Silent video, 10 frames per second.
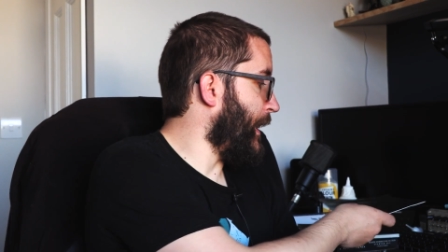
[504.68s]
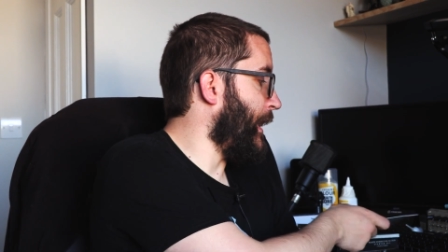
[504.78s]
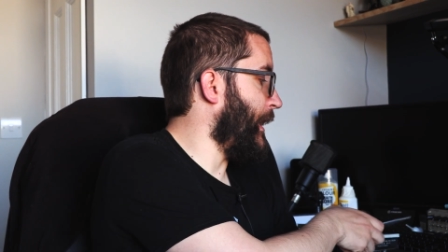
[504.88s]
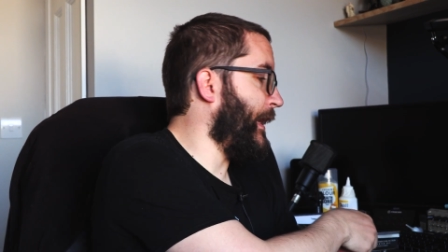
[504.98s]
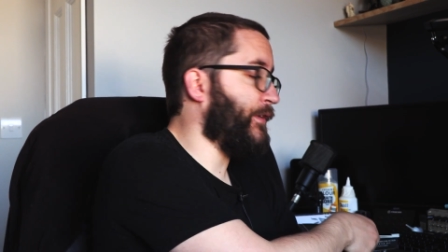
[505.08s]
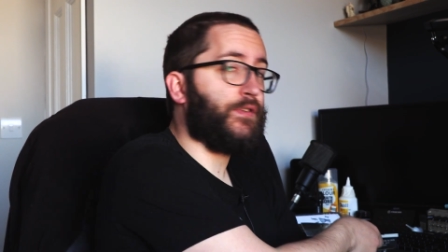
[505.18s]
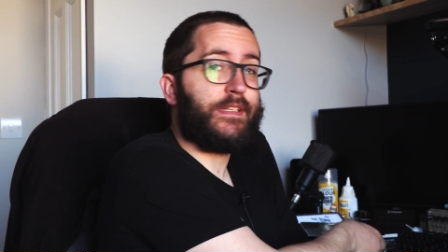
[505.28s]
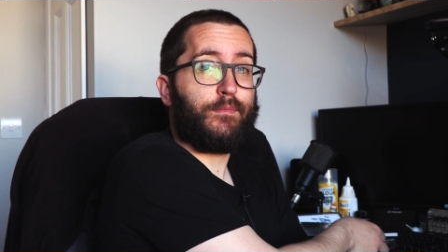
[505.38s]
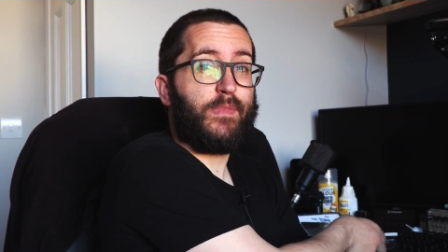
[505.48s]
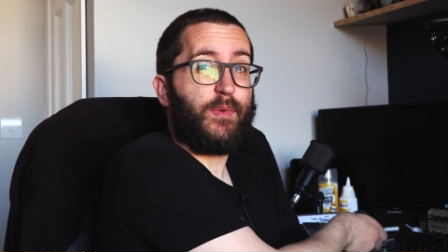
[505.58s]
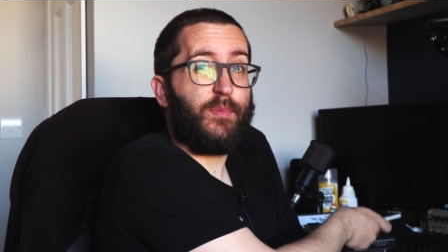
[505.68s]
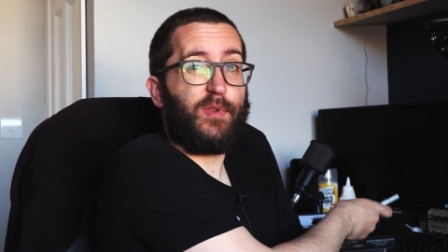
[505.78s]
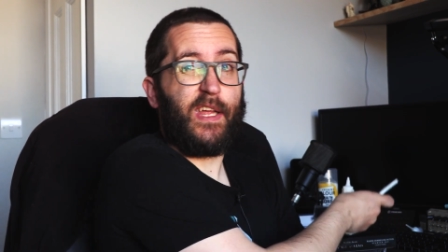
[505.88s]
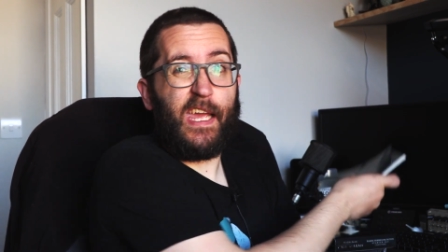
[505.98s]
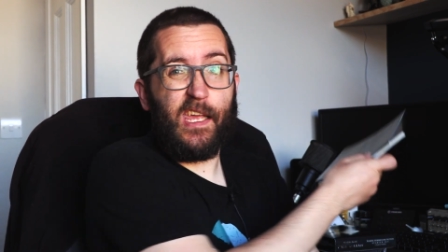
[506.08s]
and who didn't maybe
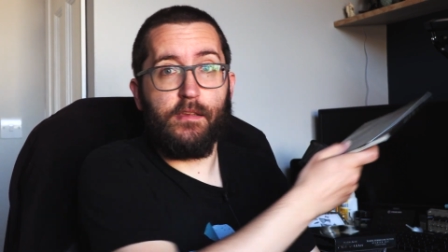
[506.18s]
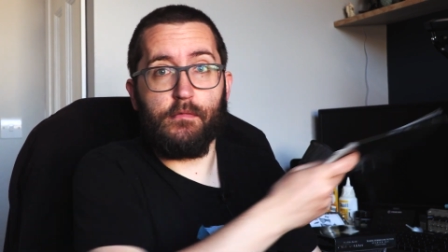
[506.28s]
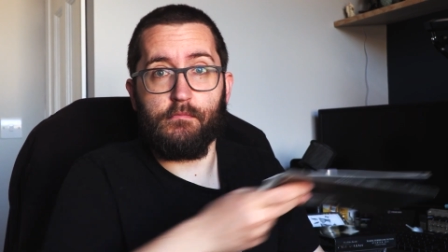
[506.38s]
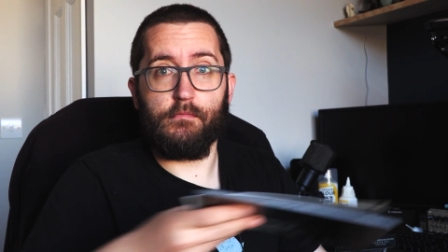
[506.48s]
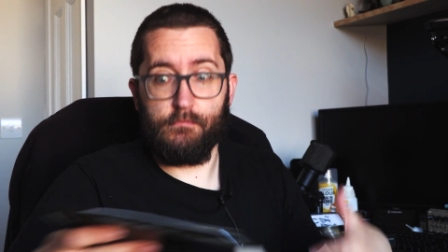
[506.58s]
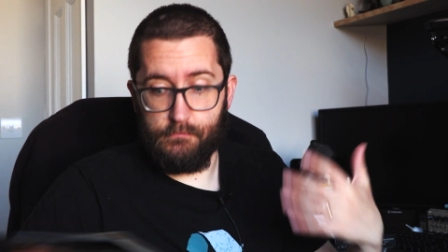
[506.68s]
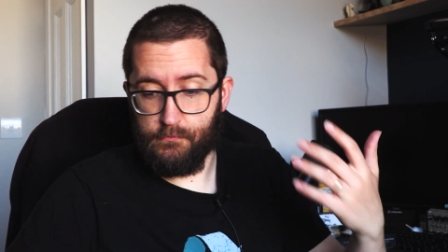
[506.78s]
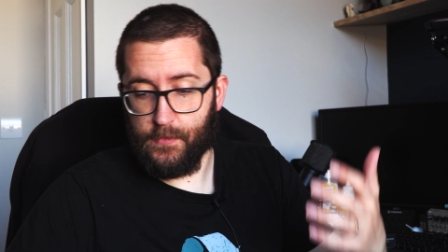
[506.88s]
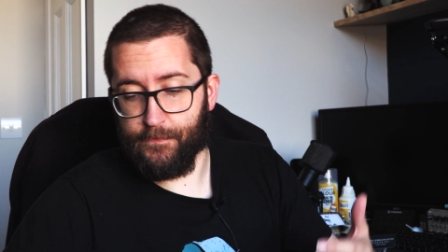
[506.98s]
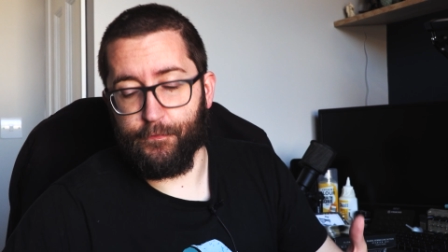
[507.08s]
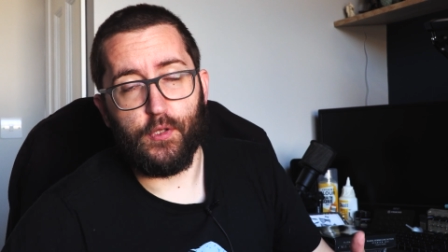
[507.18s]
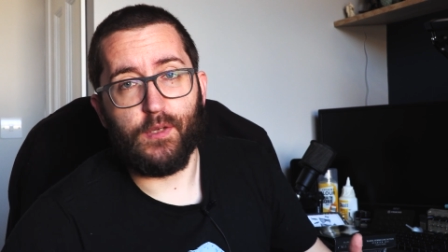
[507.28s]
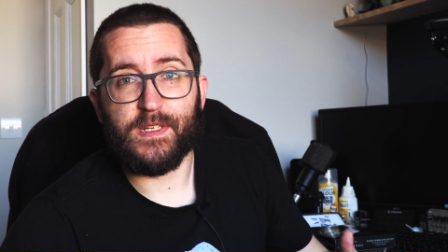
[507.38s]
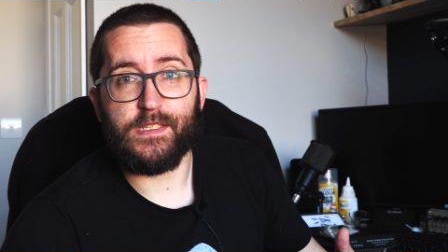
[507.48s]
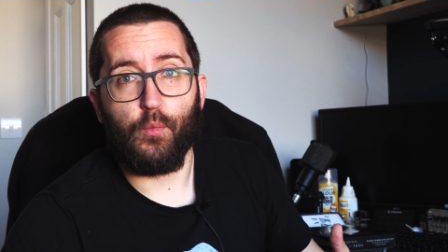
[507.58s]
play
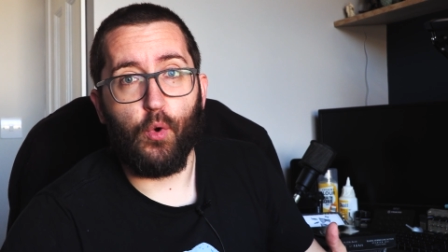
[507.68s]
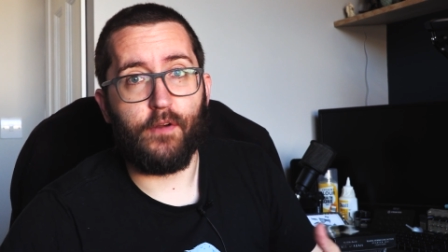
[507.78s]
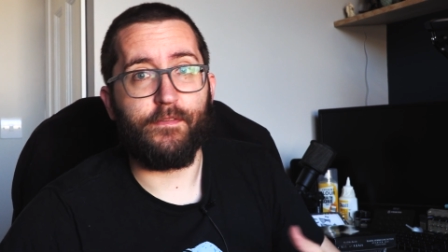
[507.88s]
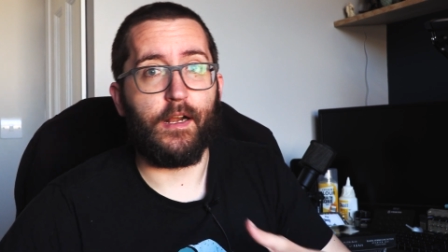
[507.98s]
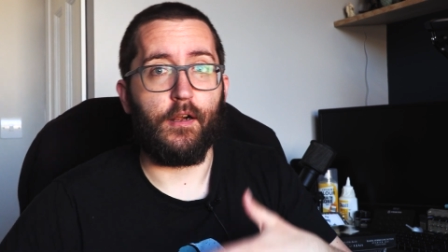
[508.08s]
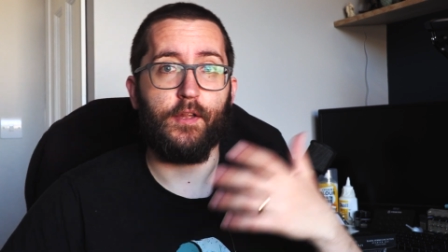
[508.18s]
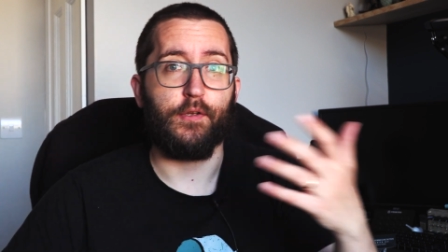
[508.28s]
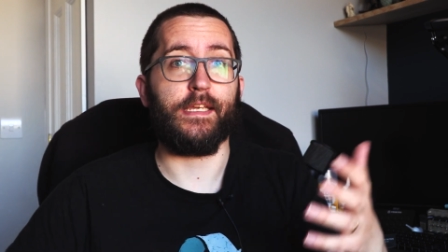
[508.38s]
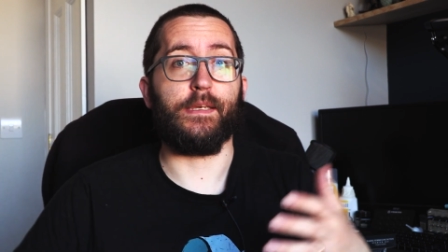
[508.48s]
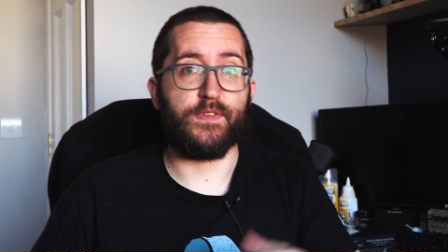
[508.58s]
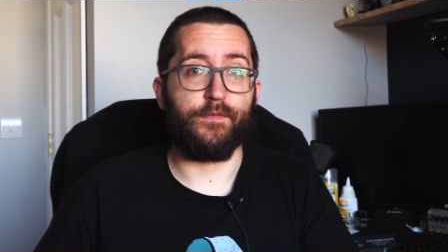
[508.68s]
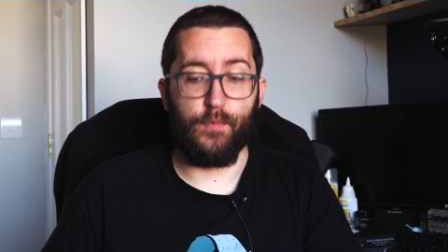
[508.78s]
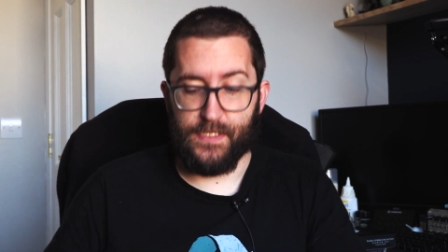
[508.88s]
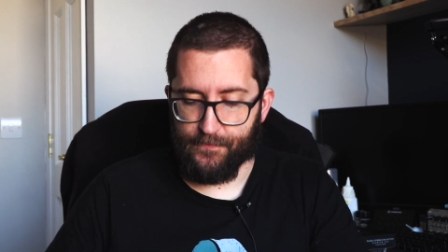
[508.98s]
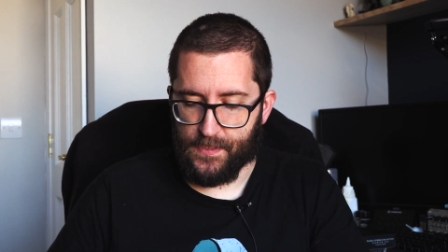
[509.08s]
Fallout Wasteland Warfare, other games
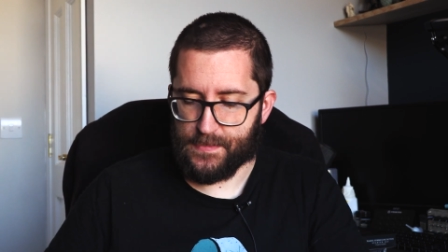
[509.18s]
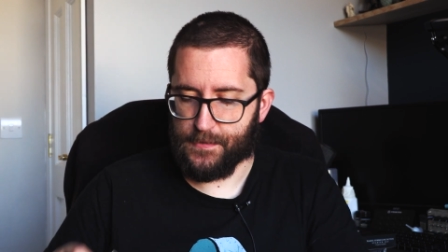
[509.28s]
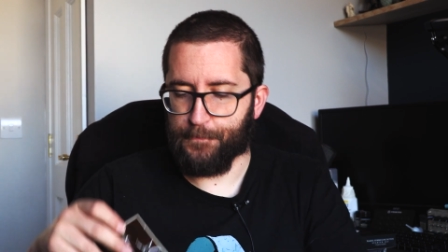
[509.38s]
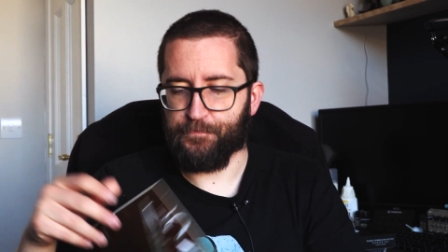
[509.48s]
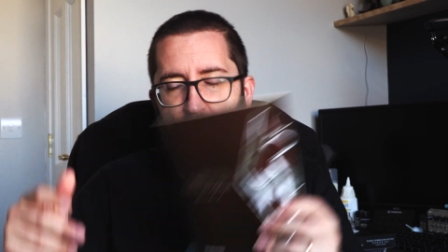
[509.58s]
from Modiphius.